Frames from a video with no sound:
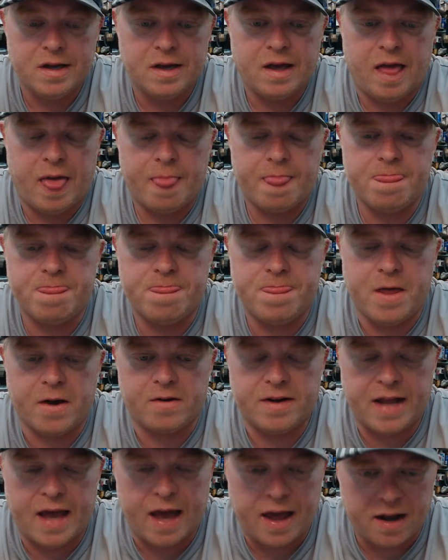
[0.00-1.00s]
they're
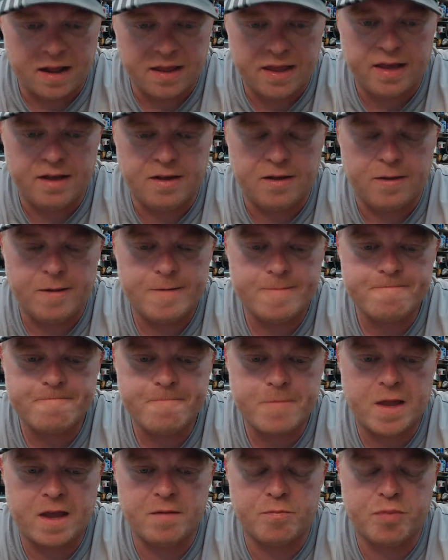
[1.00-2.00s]
not illegal.
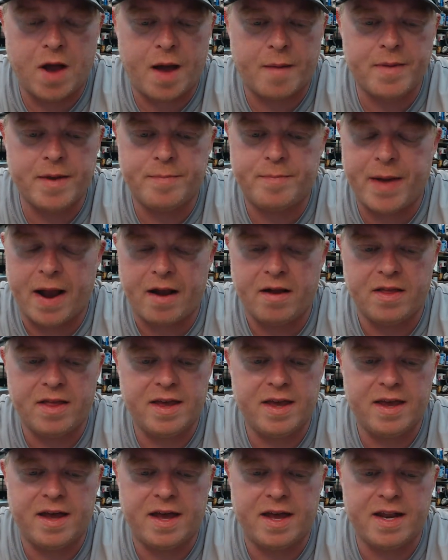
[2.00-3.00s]
And probably
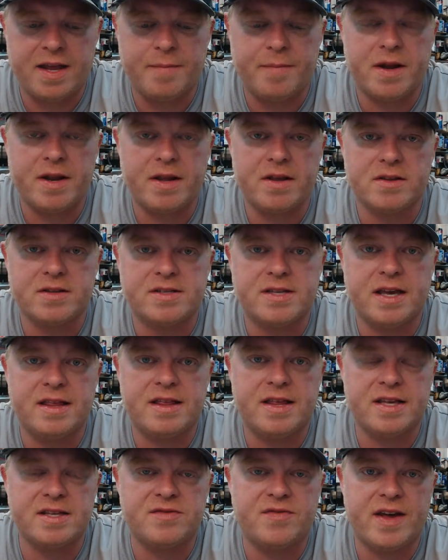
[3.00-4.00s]
barely anybody will see
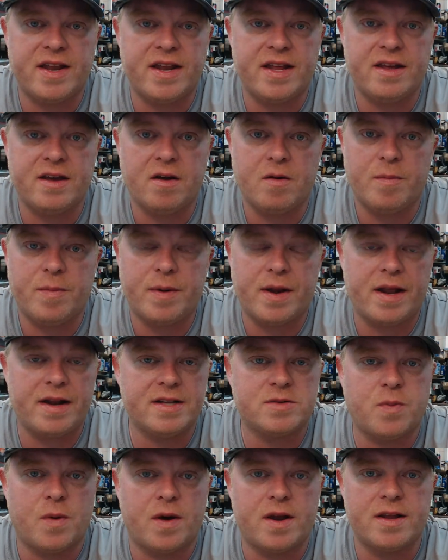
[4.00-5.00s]
this video, but I
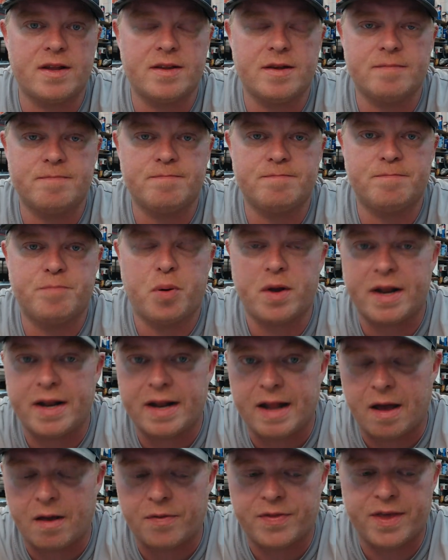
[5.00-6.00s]
just wanted to put it
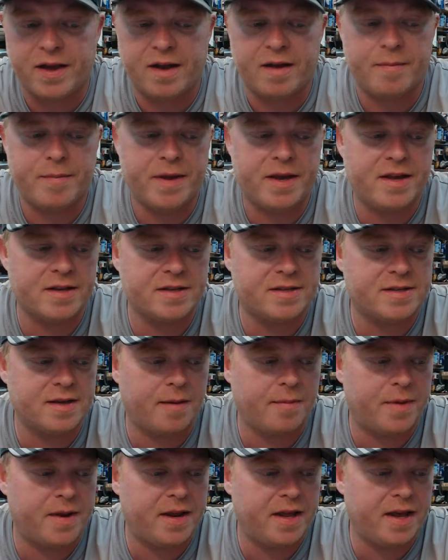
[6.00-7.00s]
out there because
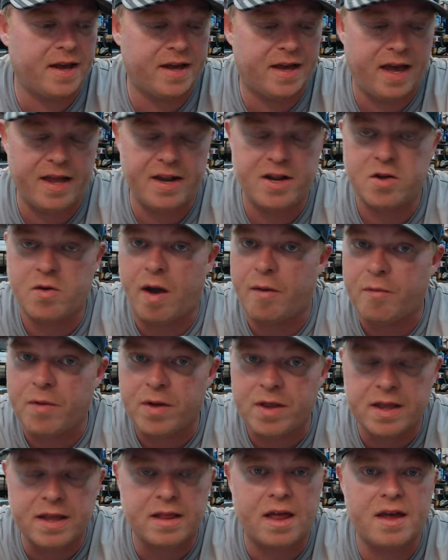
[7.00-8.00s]
somebody, again, who I
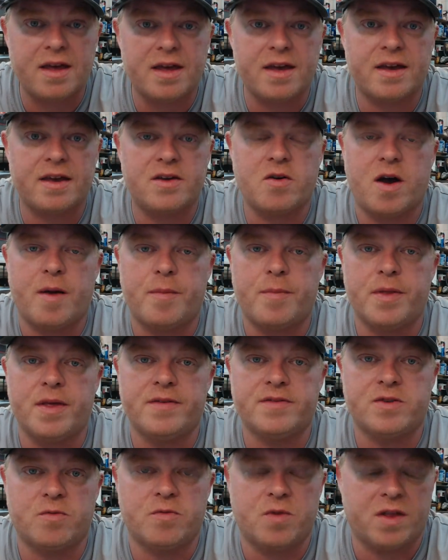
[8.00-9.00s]
really like, who I believe
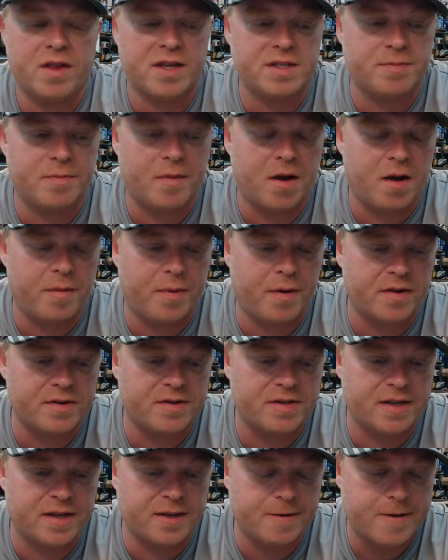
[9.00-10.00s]
is a really smart
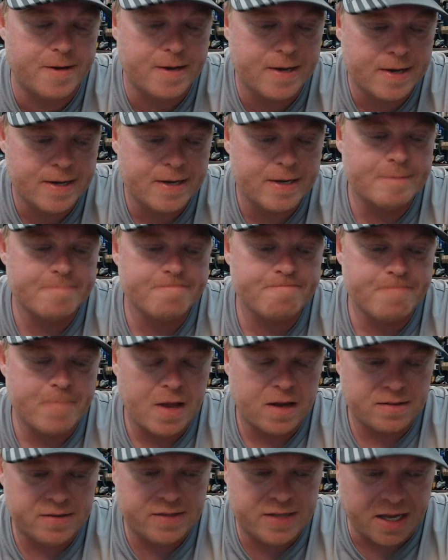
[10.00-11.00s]
person,
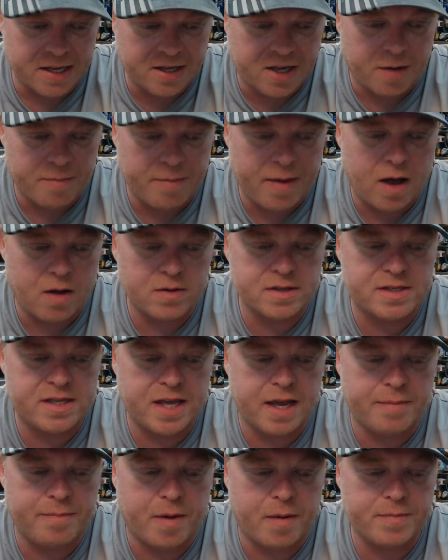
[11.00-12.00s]
did come out and
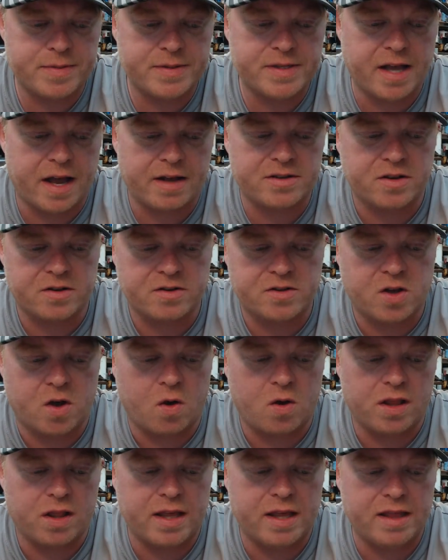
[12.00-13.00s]
say bump stocks are
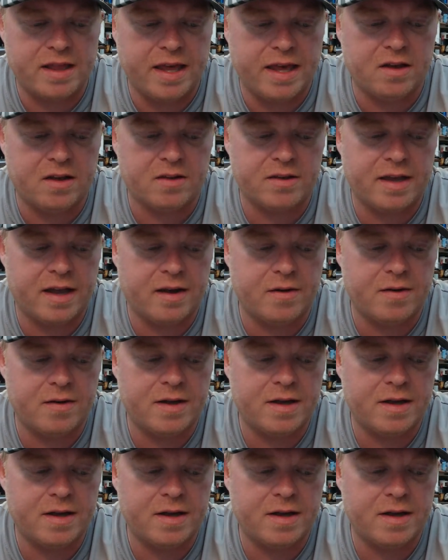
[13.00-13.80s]
totally legal now.